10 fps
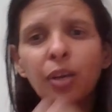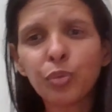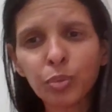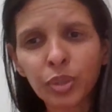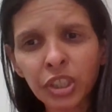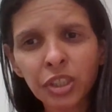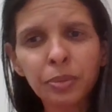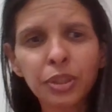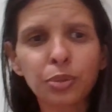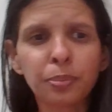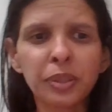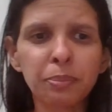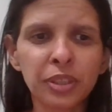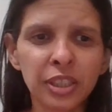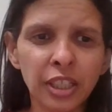We worship the Supreme
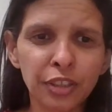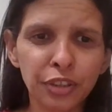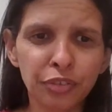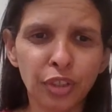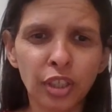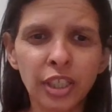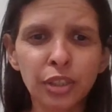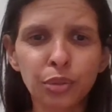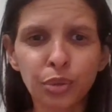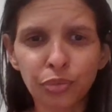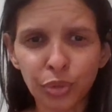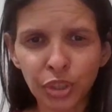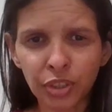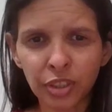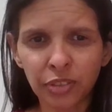Personality of Godhead through
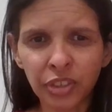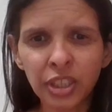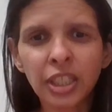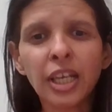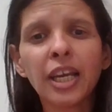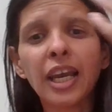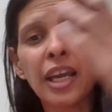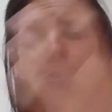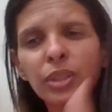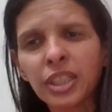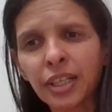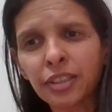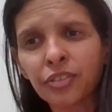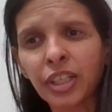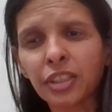devotional service, and we
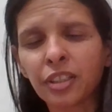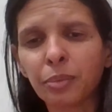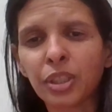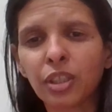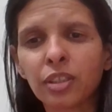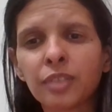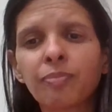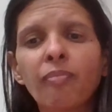satisfy the demigods